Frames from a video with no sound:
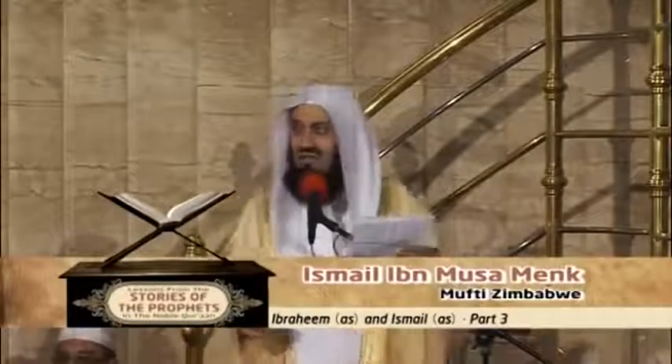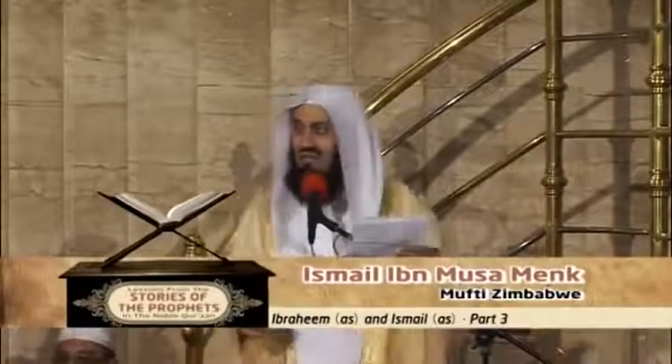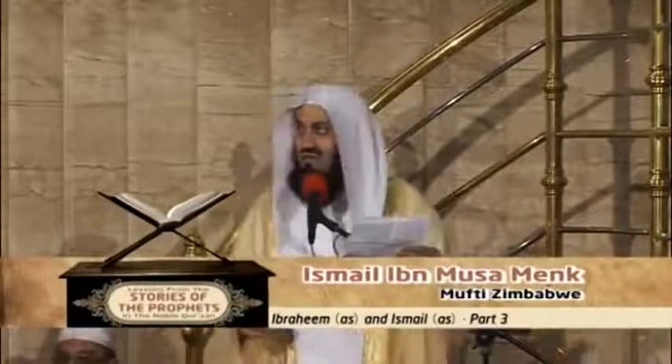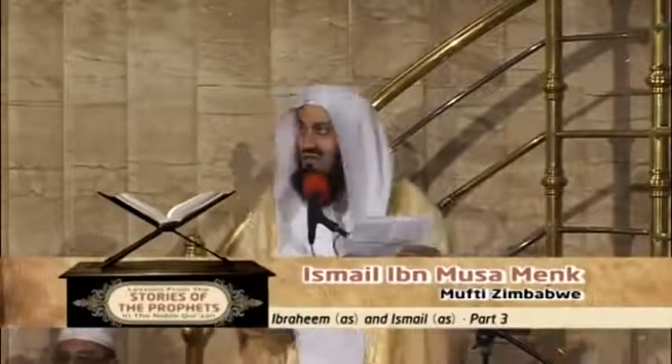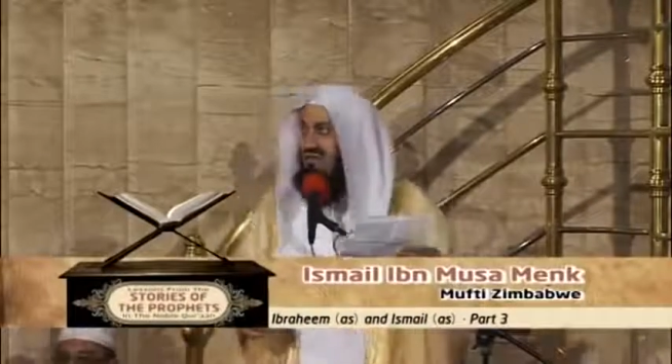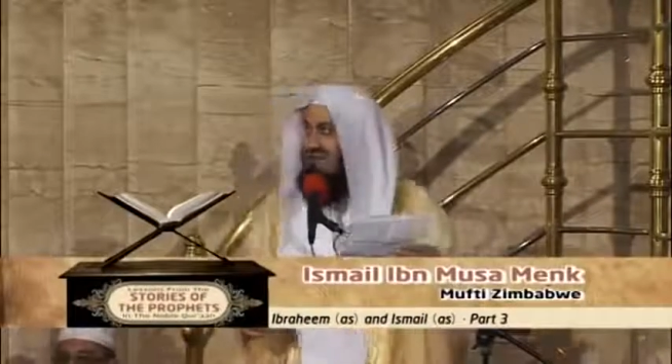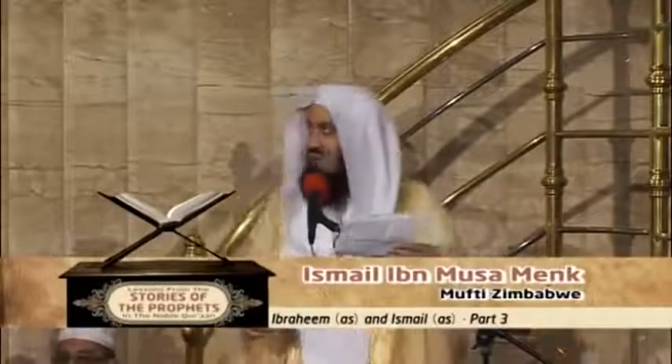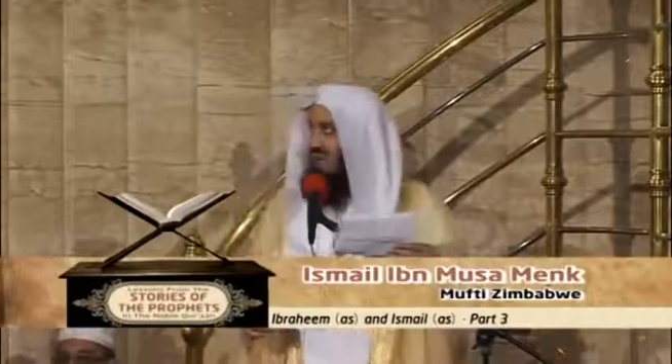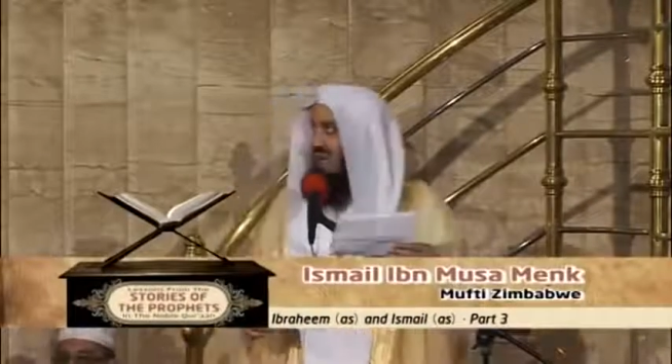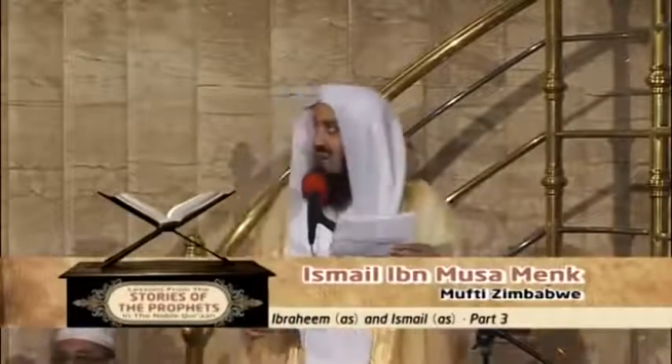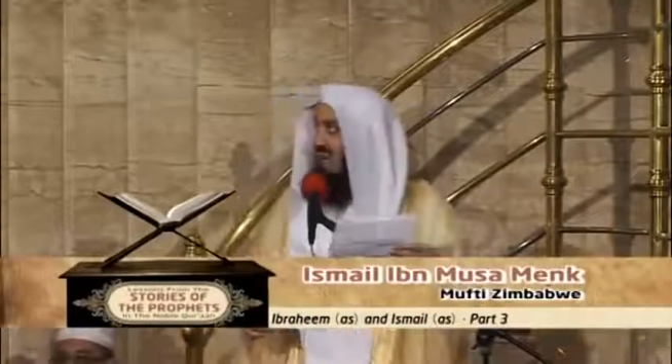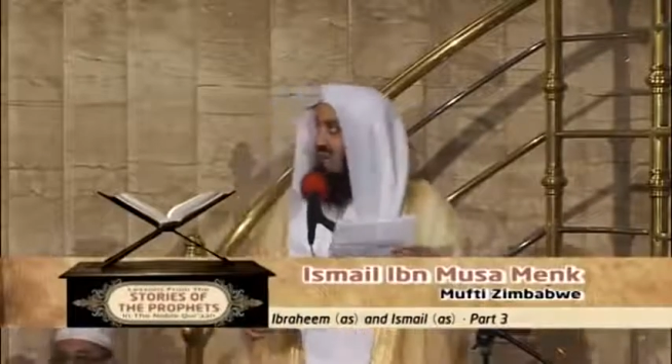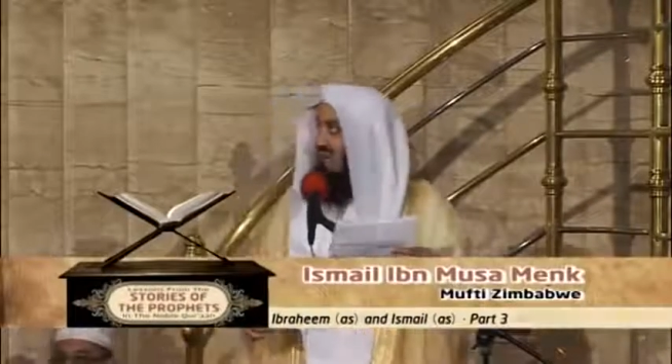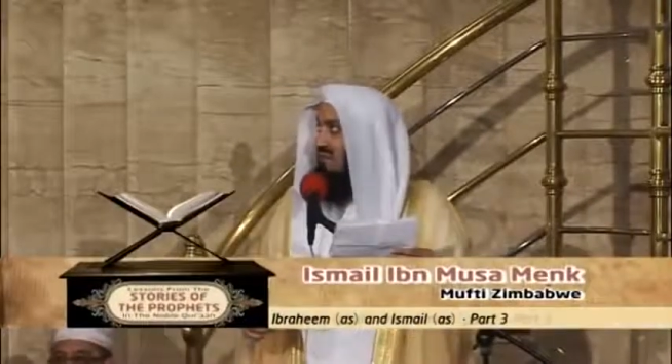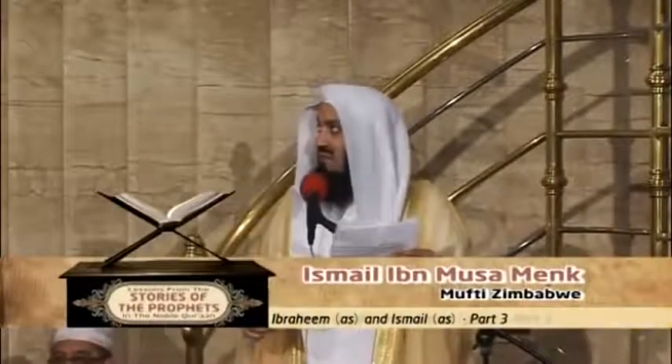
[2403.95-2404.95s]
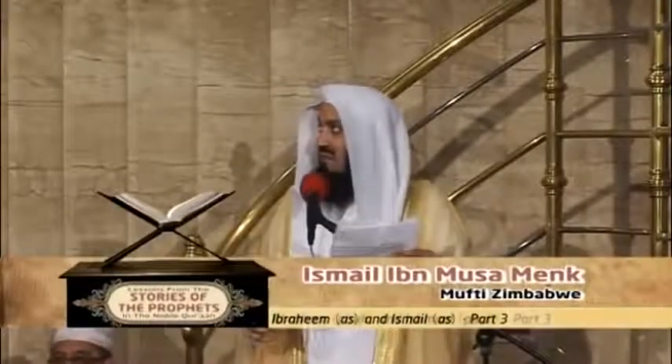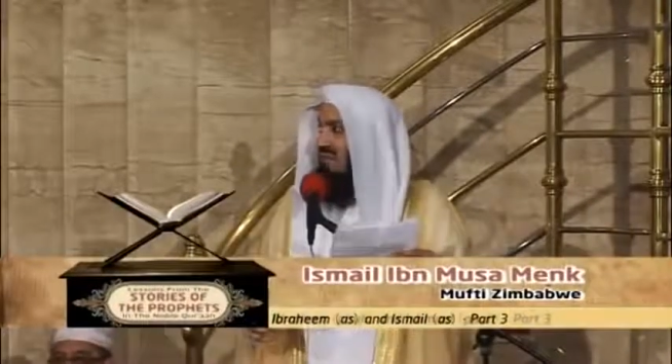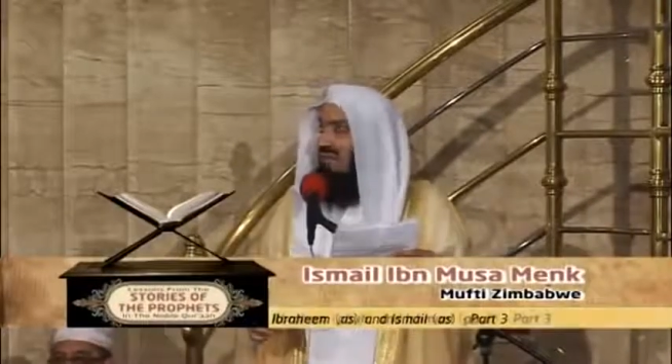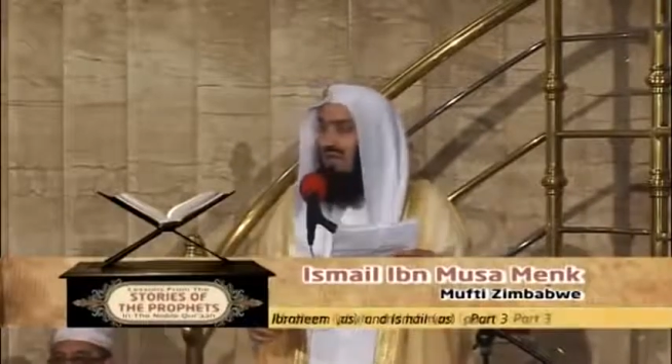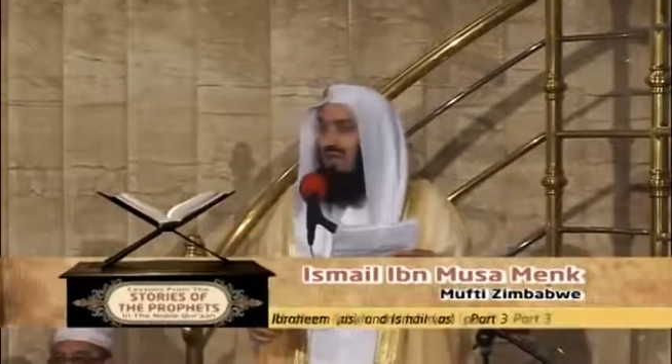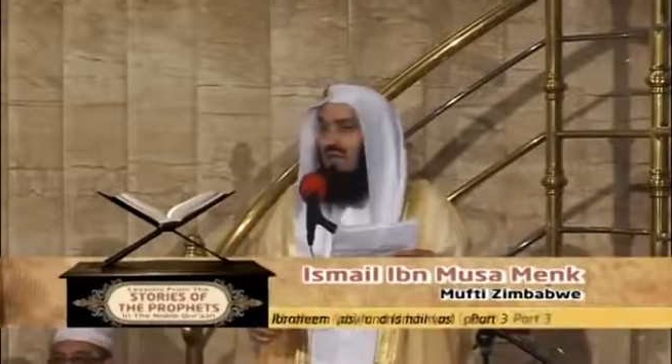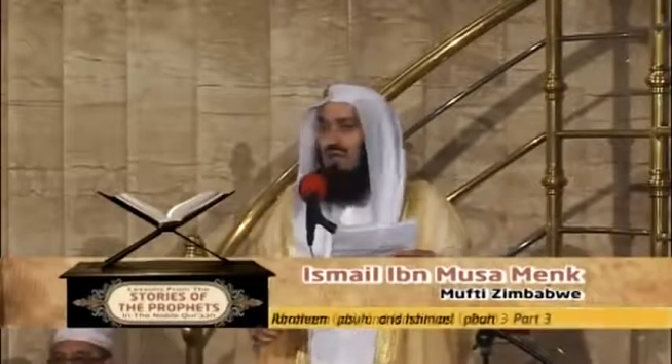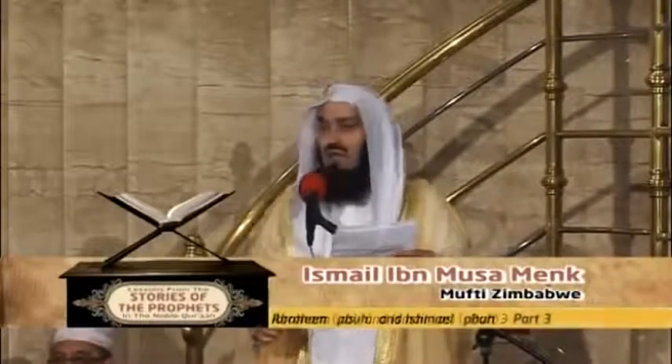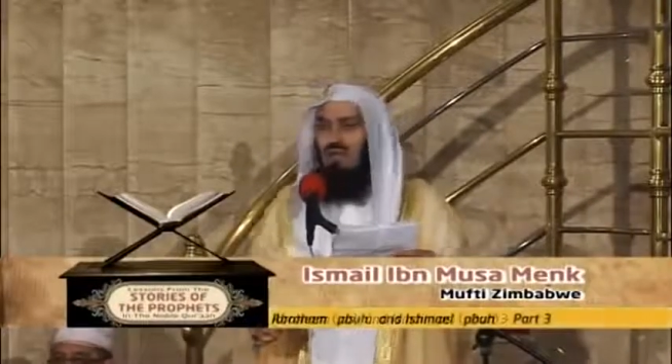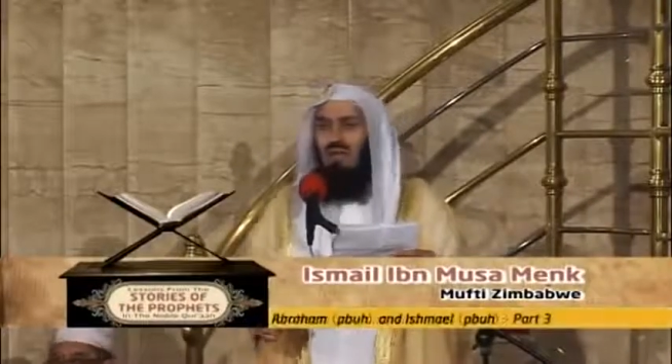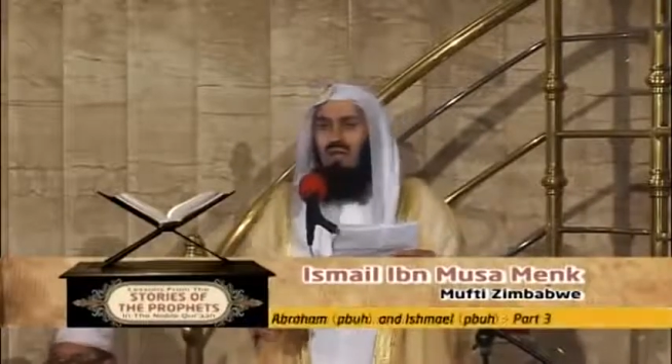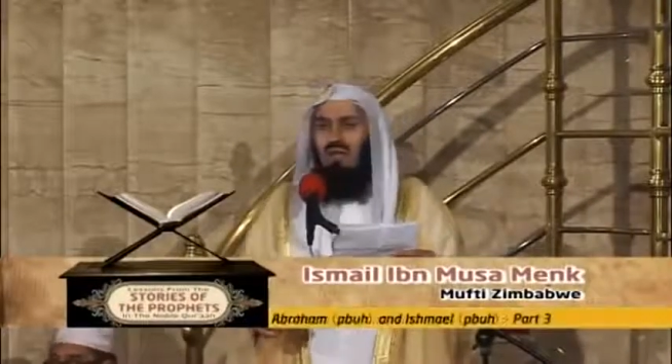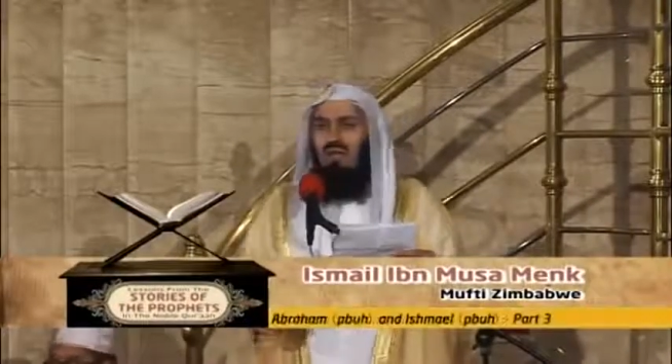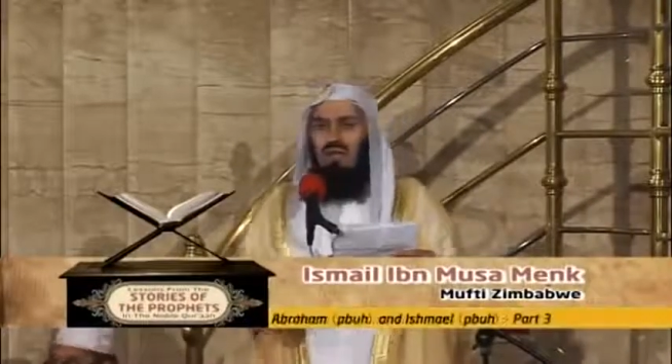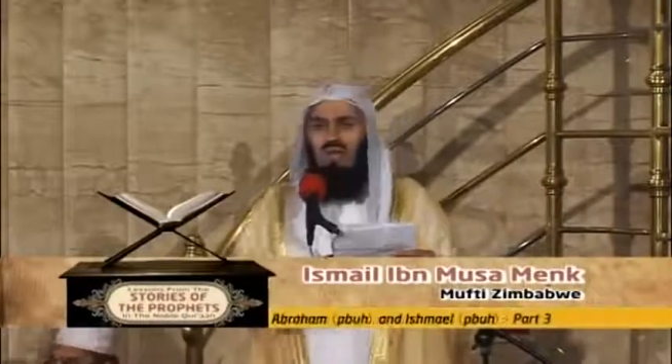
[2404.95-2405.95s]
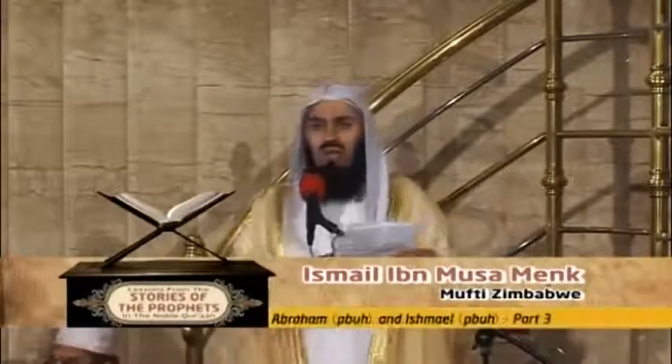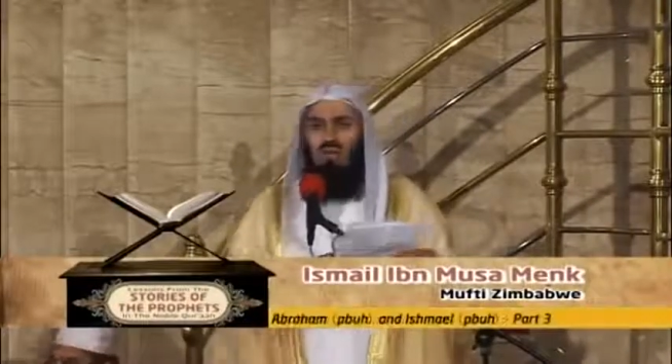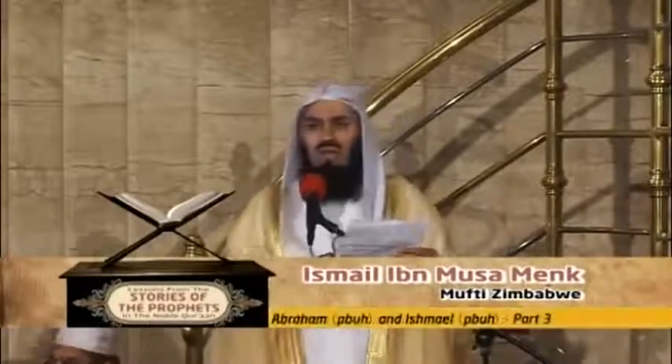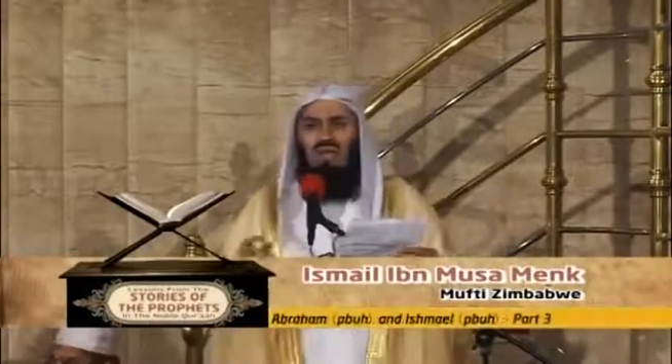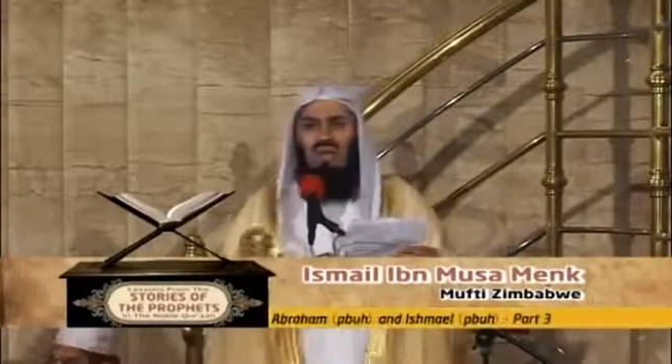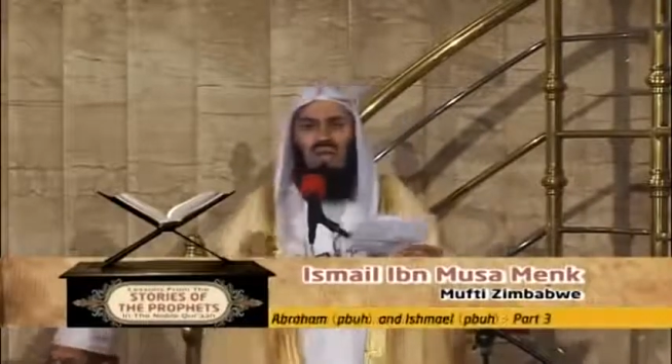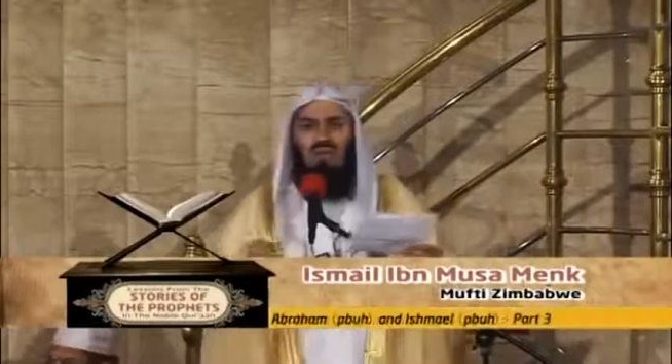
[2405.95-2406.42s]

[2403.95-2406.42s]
gift that we have. Then we